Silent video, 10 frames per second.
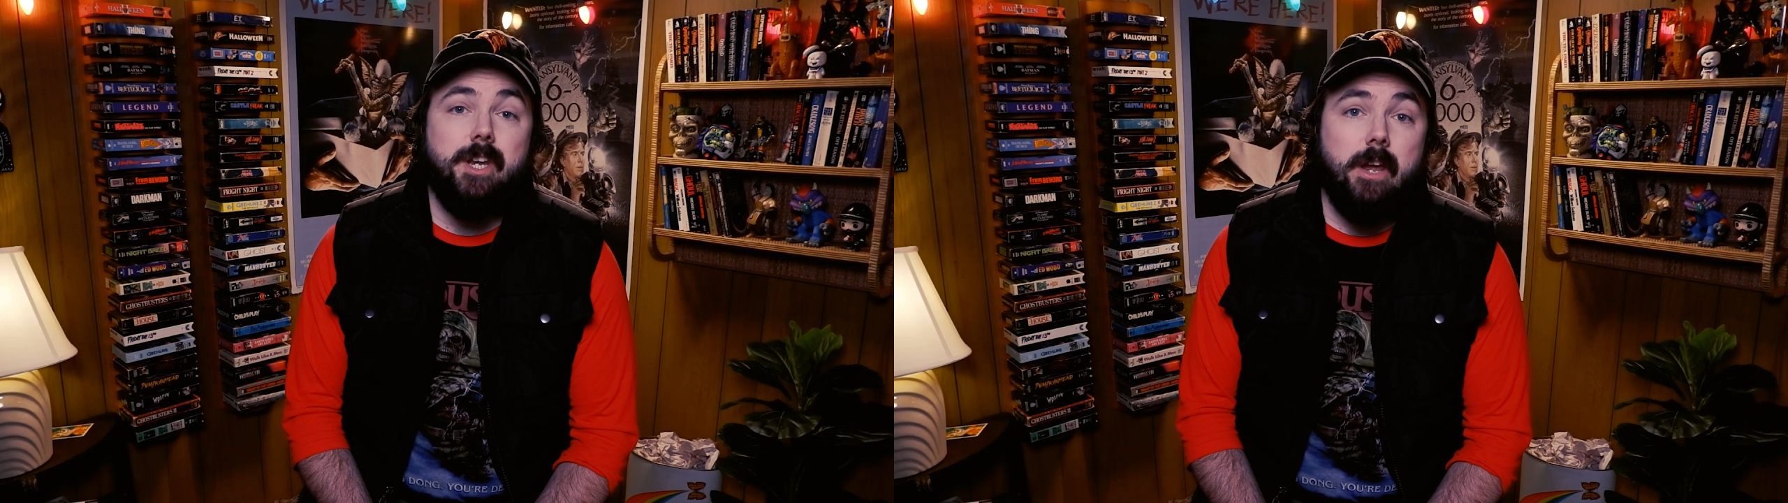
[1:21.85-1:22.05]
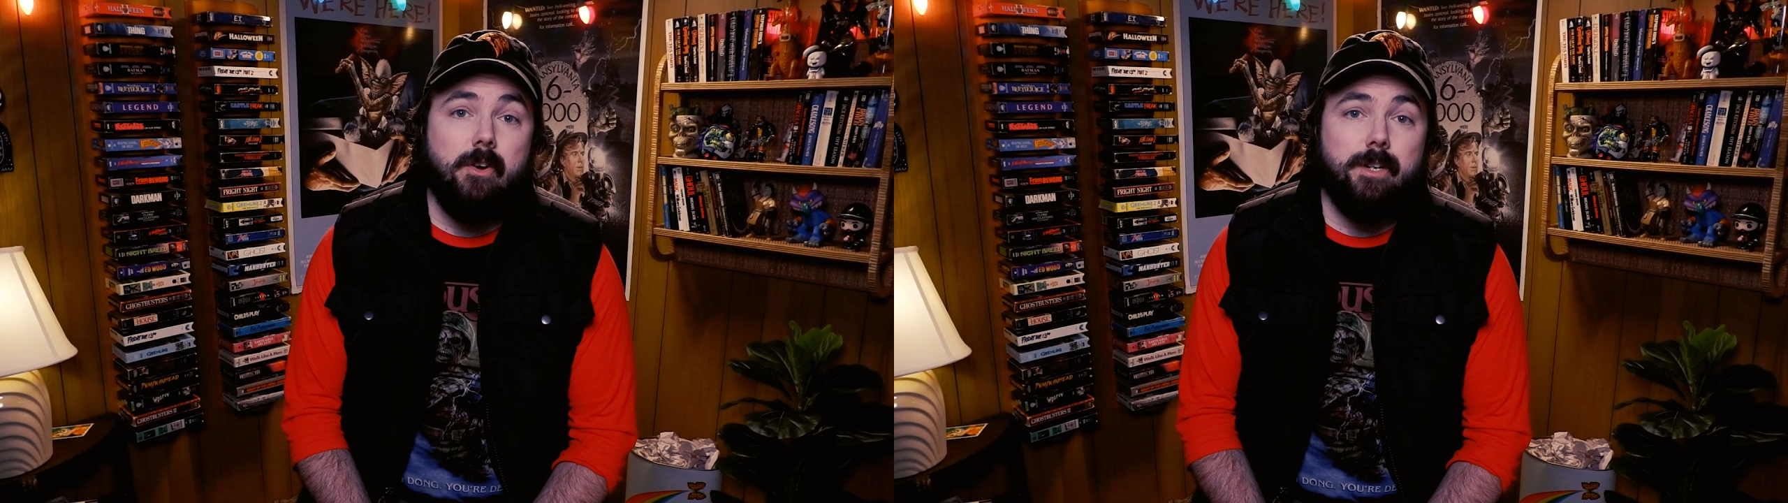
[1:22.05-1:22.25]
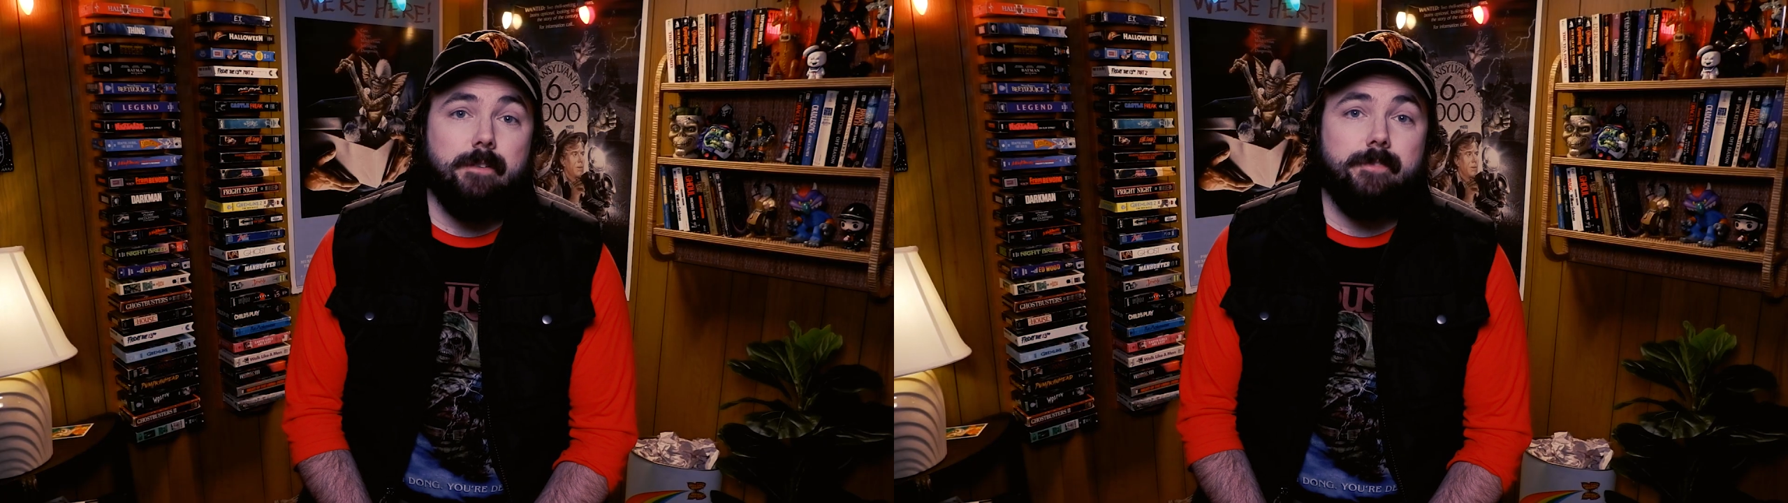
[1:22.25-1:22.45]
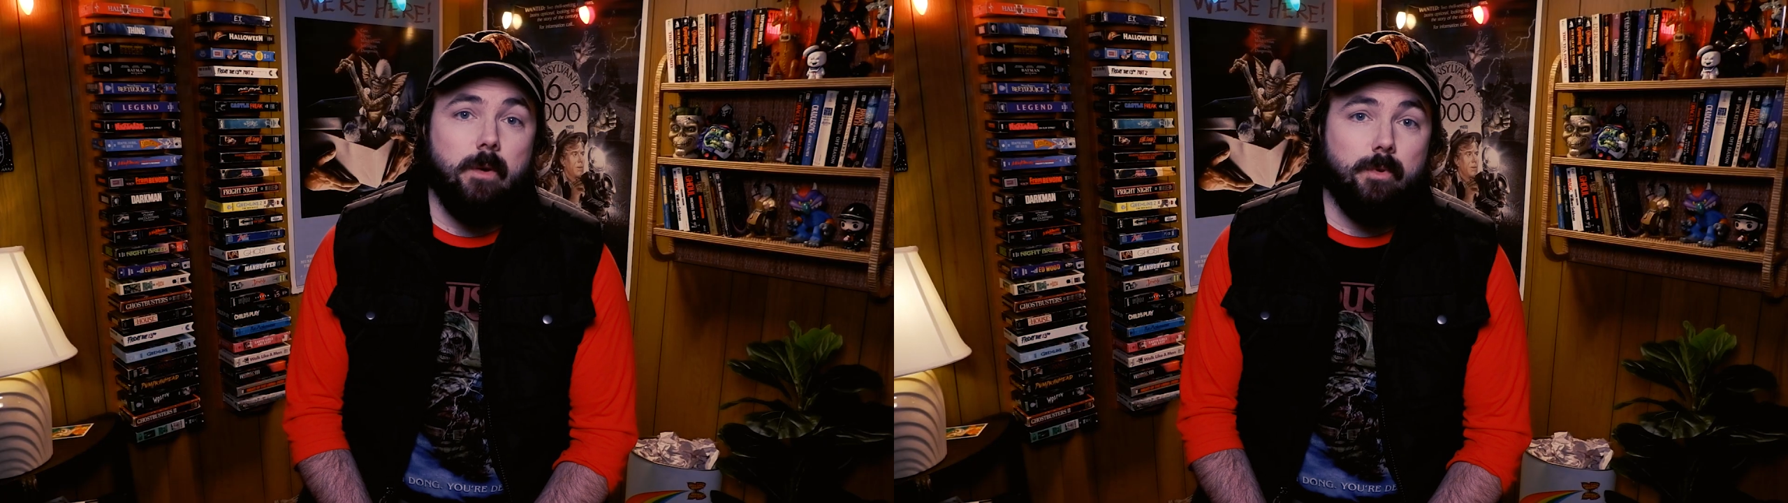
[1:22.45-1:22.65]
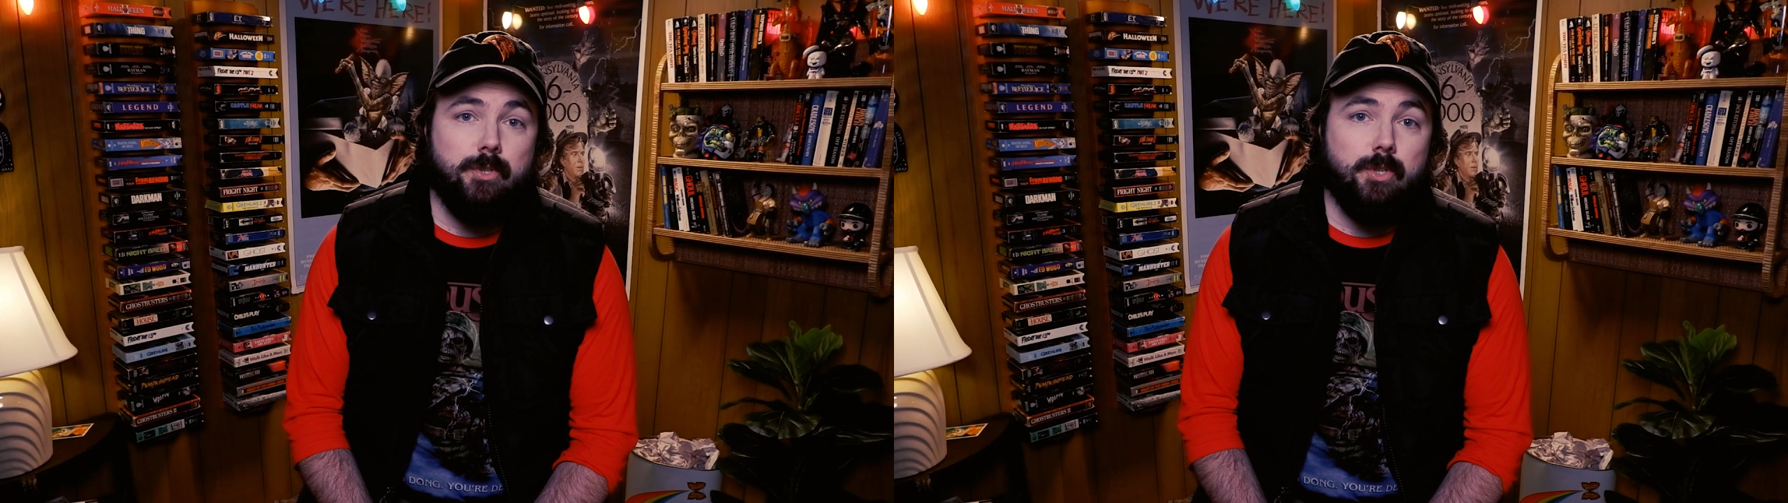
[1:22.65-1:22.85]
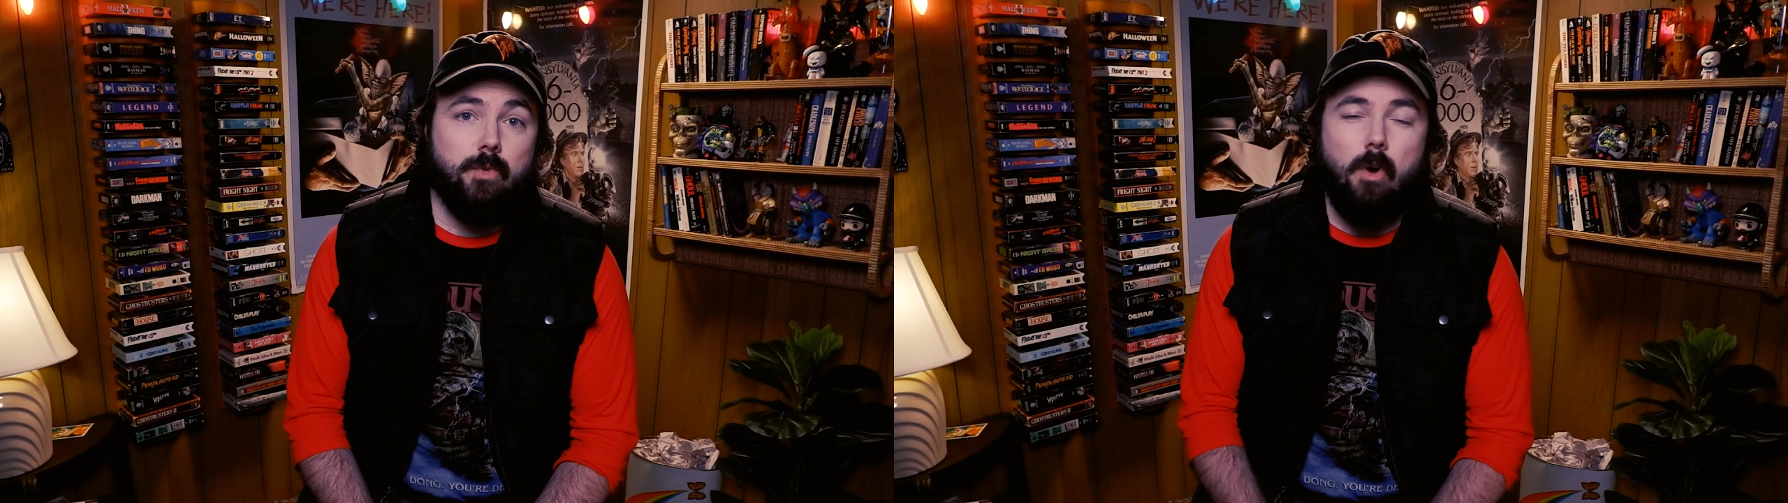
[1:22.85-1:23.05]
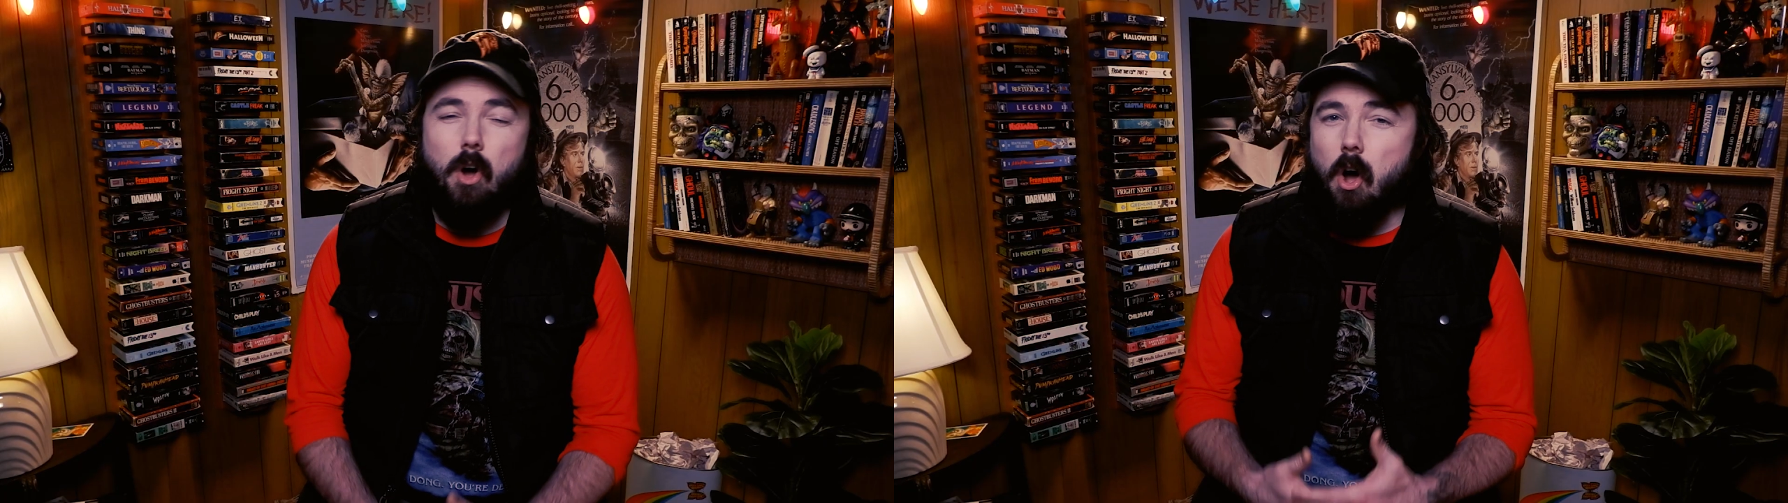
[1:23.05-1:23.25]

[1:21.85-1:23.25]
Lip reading: narrative that would do